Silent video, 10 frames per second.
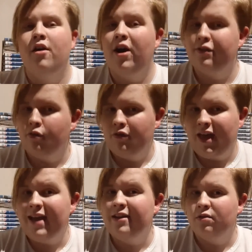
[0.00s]
I thought
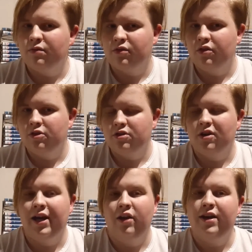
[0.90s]
the end was good.
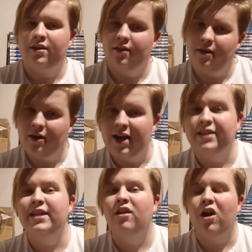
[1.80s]
I
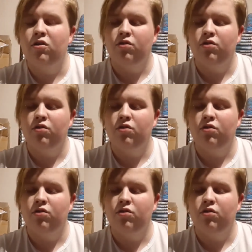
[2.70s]
did like,